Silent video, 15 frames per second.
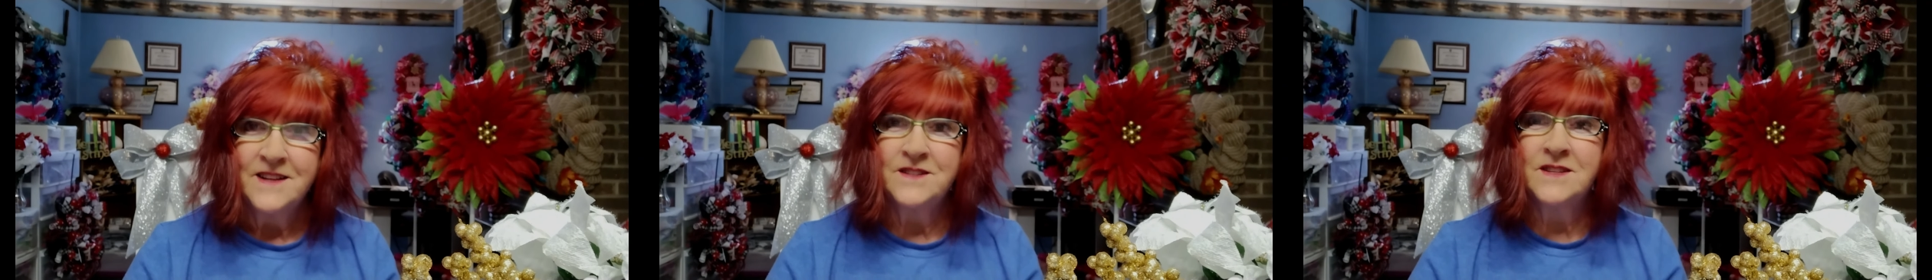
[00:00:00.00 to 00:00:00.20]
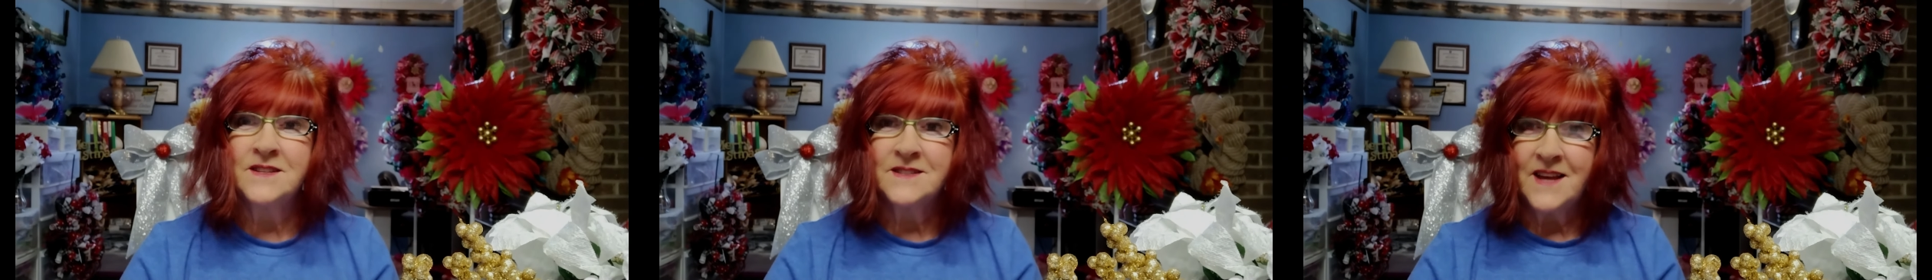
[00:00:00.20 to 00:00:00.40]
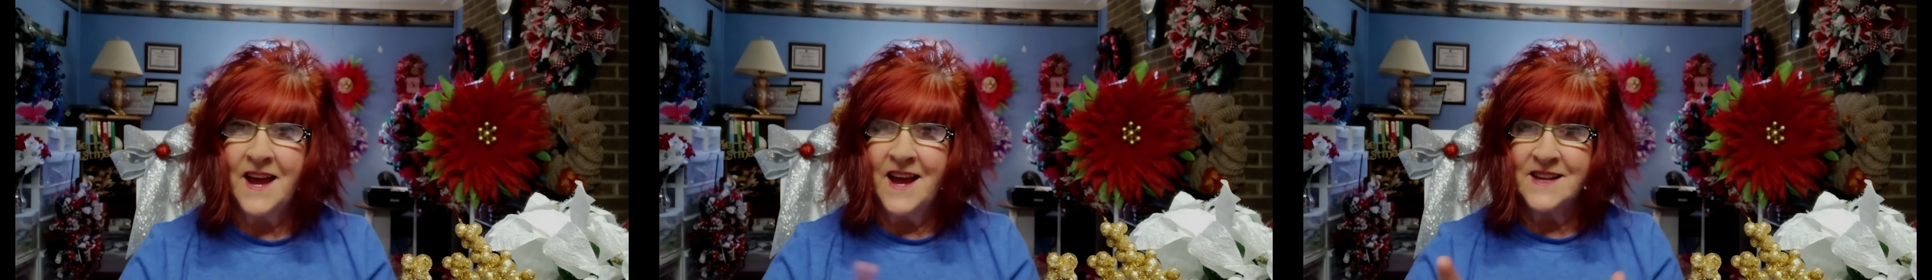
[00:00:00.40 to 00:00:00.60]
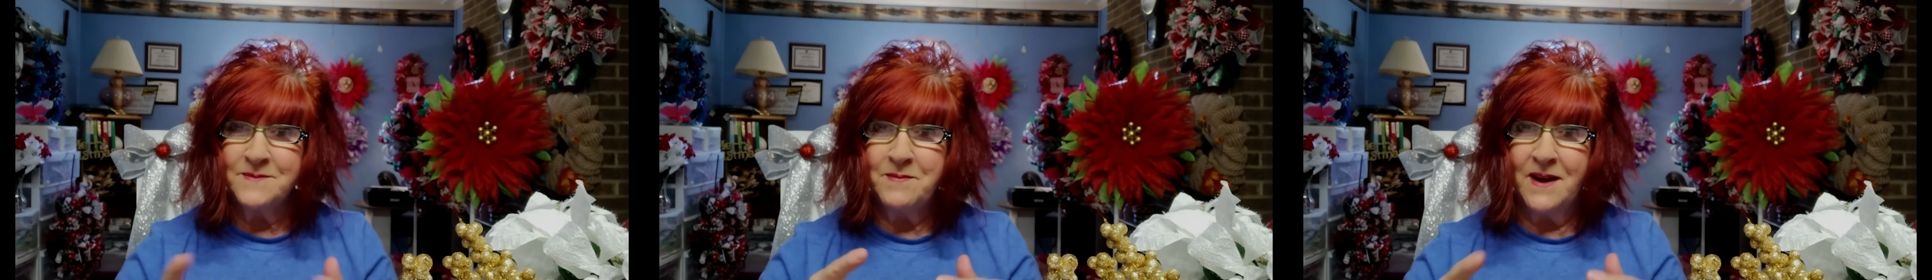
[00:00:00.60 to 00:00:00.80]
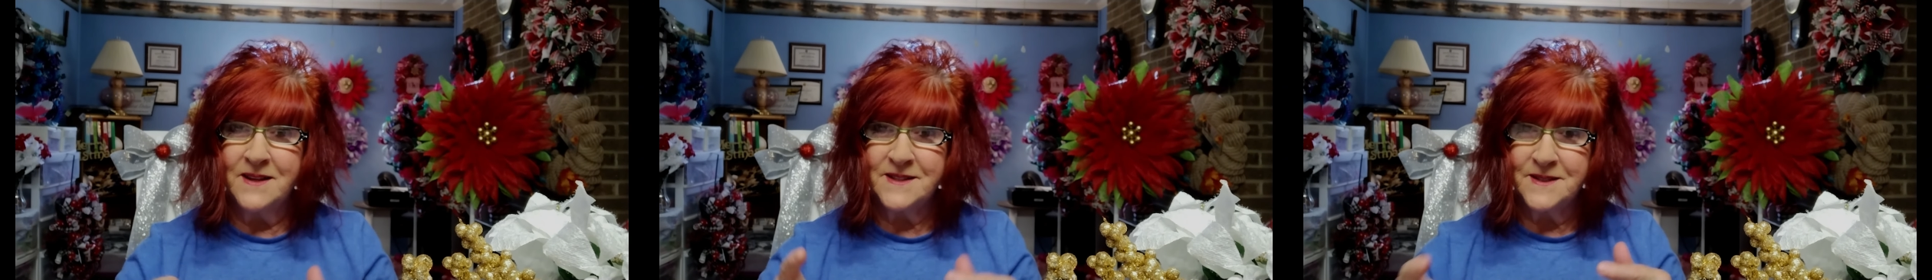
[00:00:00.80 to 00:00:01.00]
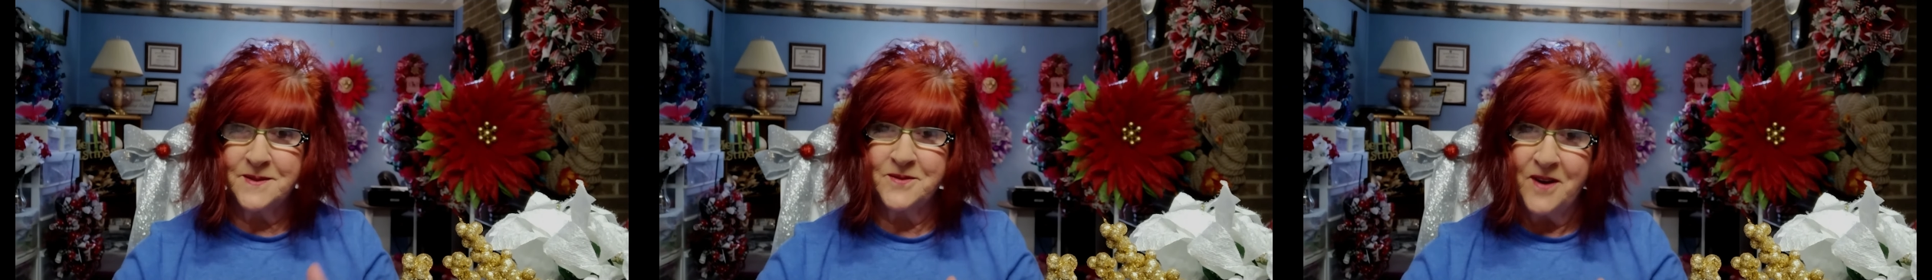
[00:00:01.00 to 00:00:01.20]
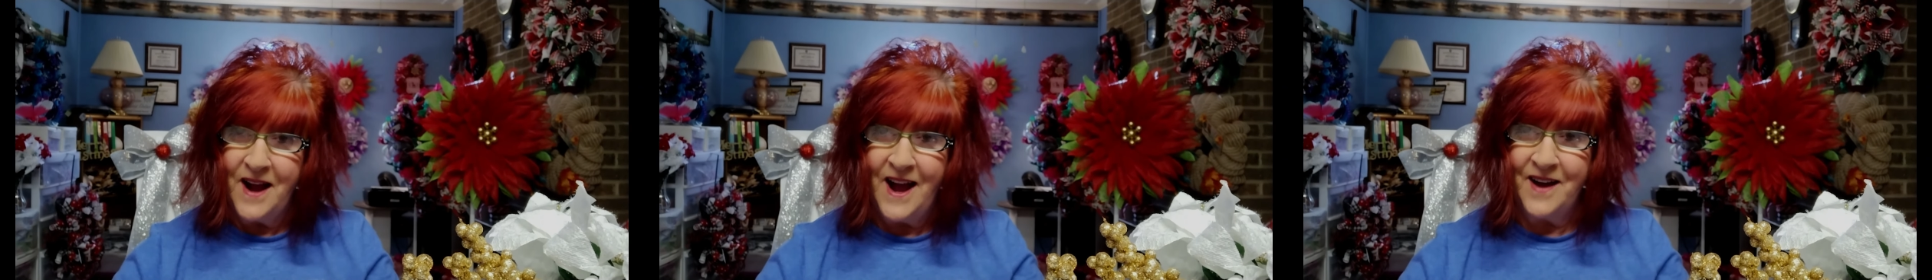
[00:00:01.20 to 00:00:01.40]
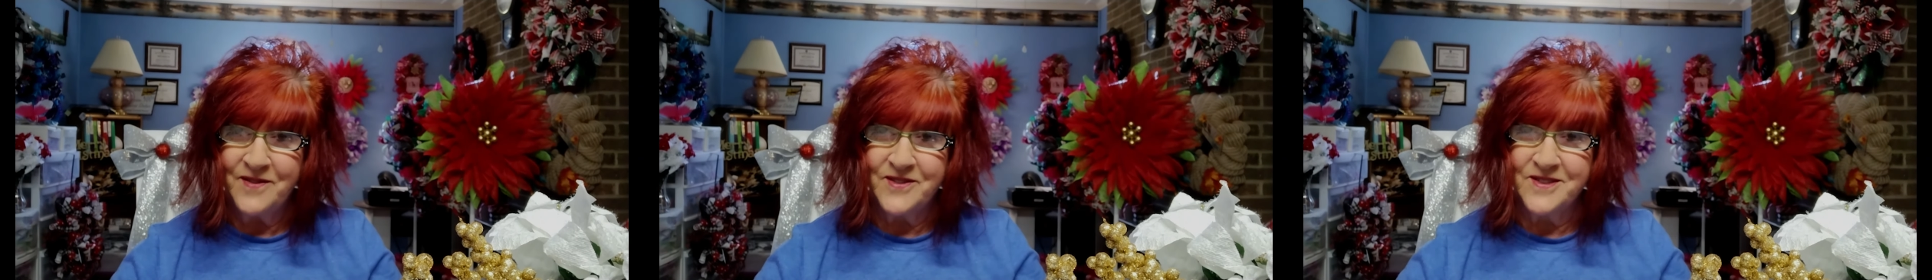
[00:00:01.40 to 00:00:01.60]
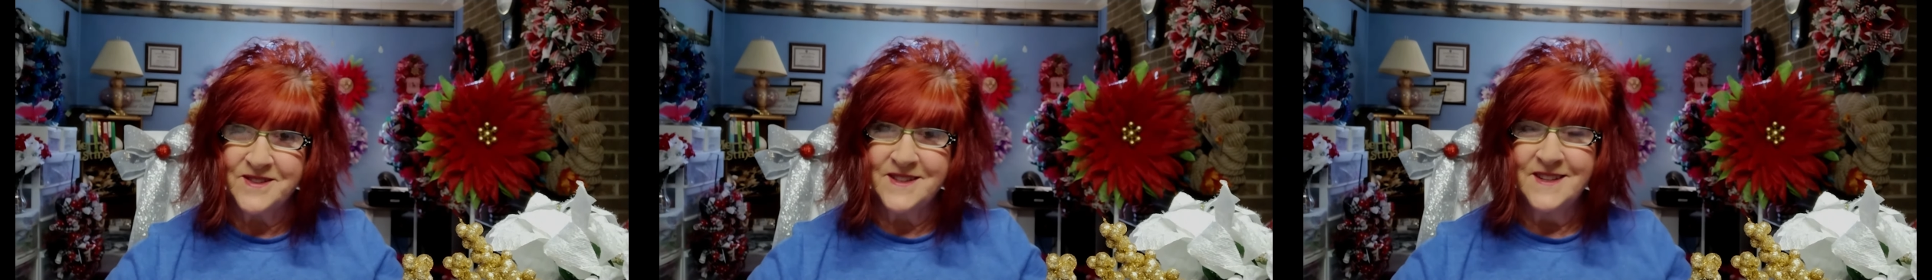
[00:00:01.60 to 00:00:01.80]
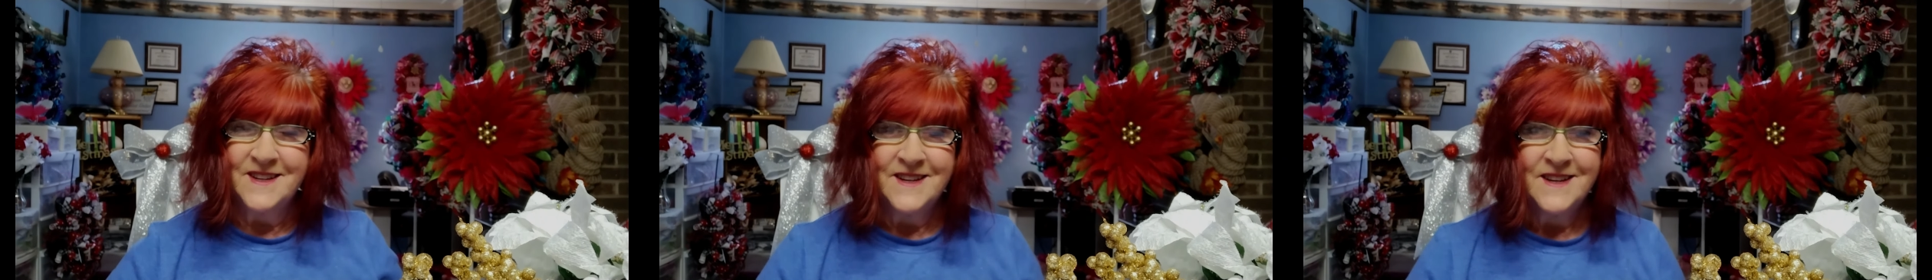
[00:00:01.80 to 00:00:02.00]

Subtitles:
Just ask my subscribers.